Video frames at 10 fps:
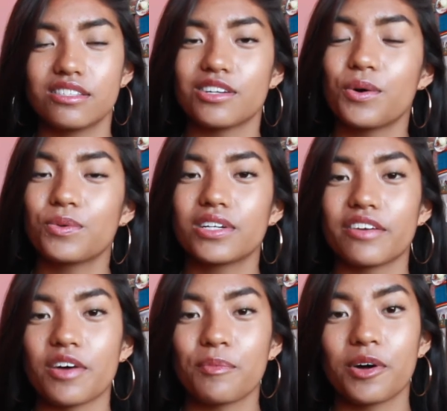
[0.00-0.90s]
don't
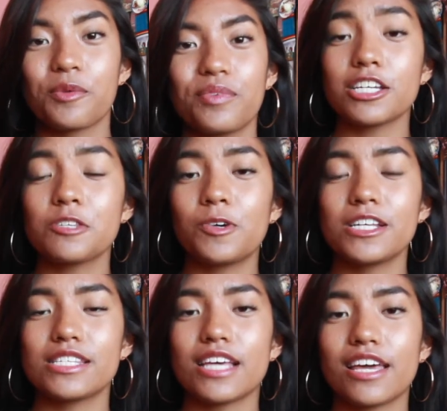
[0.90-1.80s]
give up hope. I just want
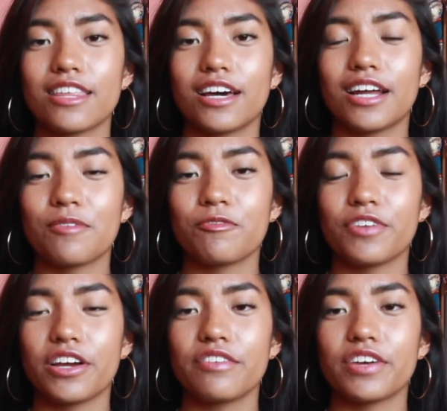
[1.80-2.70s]
to say that I'm
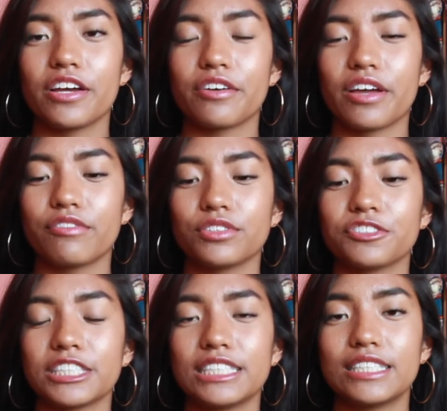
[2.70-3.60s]
very, very grateful
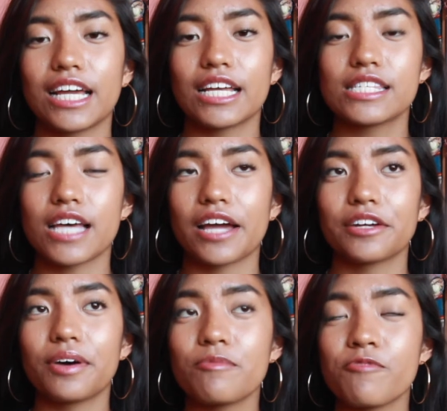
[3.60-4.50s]
for these tickets. I
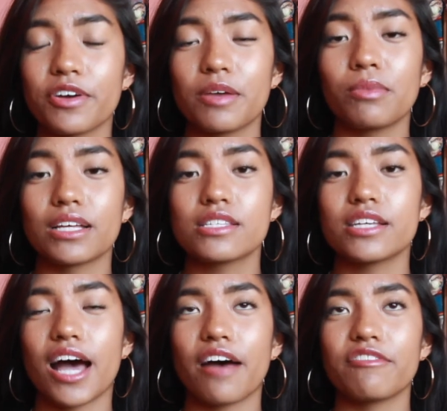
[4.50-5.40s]
know I'm very blessed
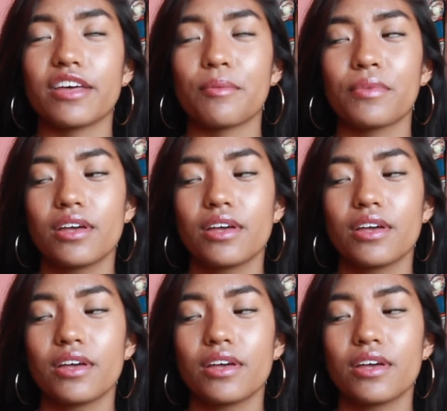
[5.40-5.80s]
to have them.